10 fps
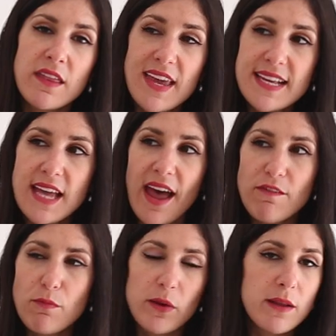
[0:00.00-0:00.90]
These
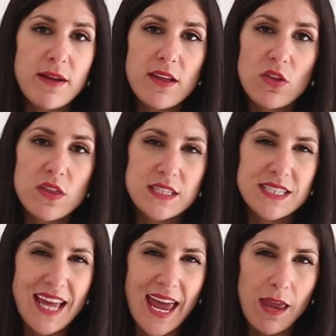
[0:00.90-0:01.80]
have pretty much the
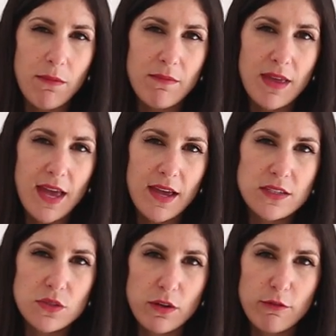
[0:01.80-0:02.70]
same
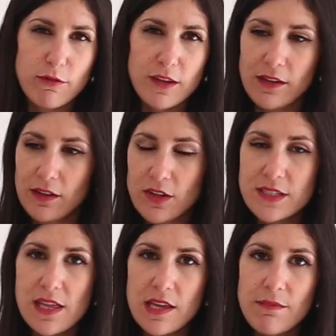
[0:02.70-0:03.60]
sort of
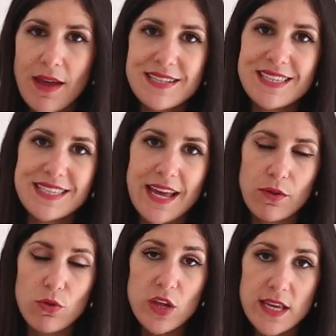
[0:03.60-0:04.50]
look to them as the
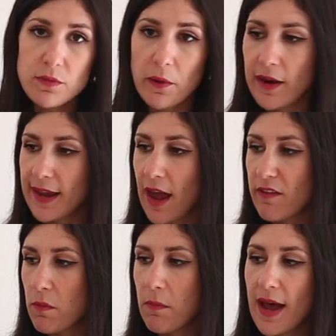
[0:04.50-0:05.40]
sandals she's wearing,
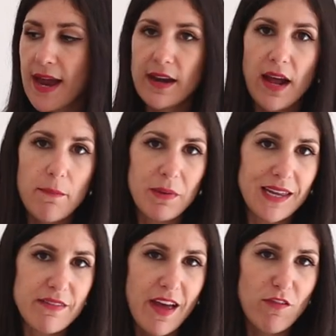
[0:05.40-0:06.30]
however mine, I
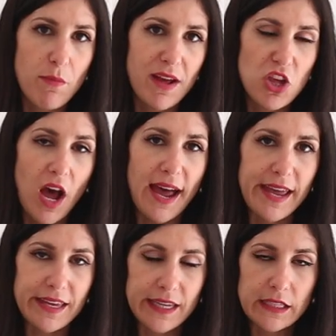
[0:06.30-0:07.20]
believe, have a much
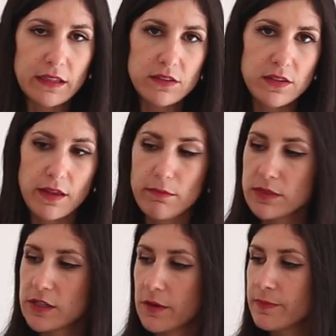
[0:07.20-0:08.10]
higher heel to
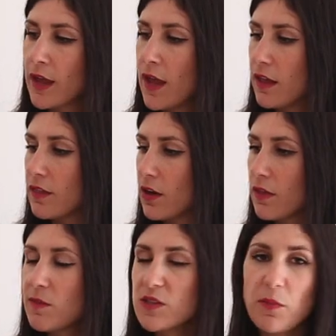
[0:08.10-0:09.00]
them. So they're
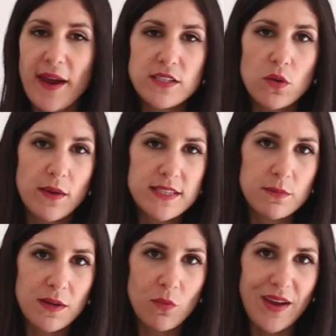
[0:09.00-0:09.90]
not the most practical
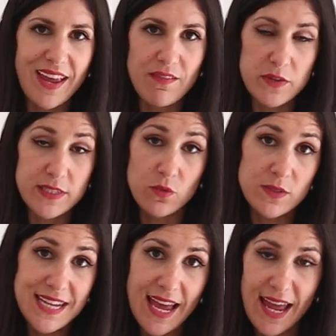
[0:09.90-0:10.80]
ones for me to wear every
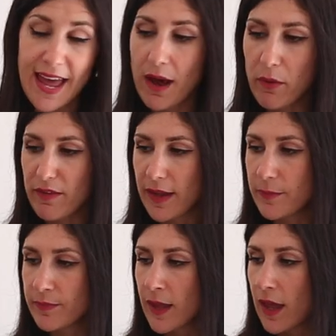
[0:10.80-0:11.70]
single day,
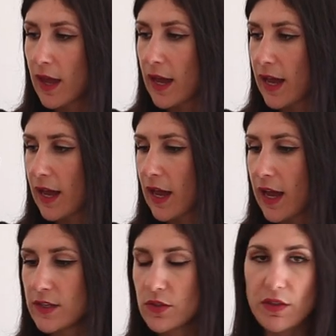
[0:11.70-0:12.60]
however, Uh,
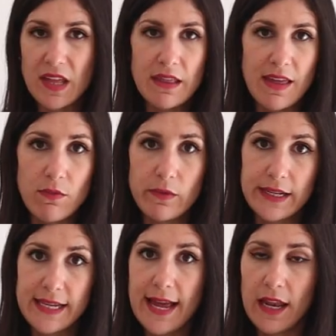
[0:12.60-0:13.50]
I do think they
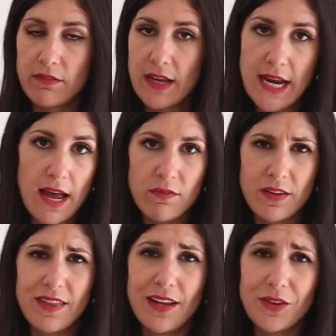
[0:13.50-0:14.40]
really elevate an
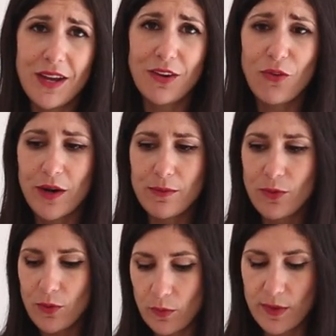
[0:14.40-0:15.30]
outfit, and they look
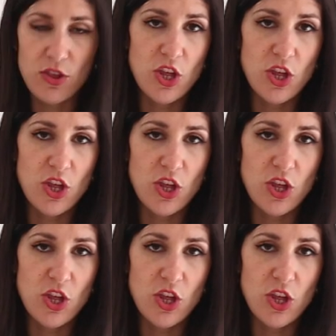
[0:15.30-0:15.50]
incredible with